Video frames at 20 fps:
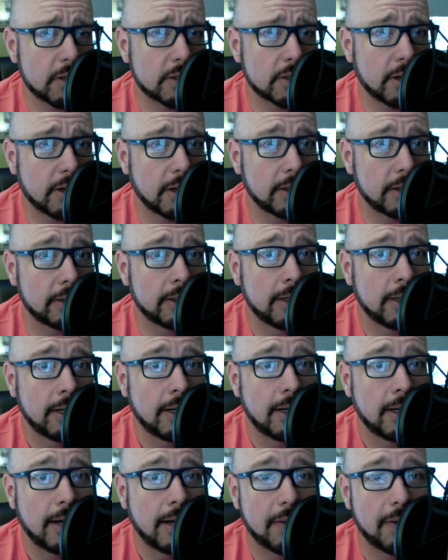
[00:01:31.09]
on,
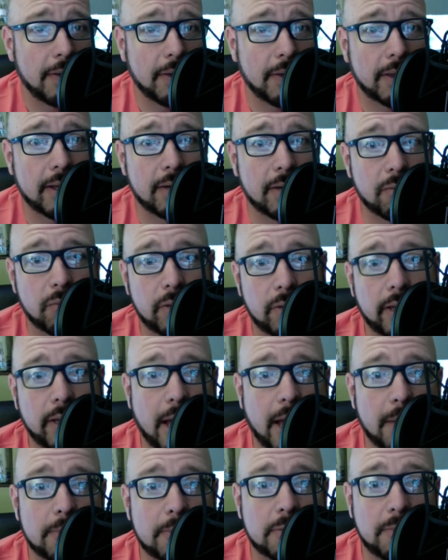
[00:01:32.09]
I think that it really
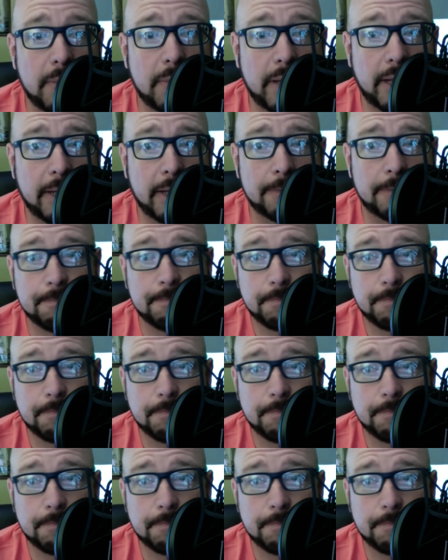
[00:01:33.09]
helps me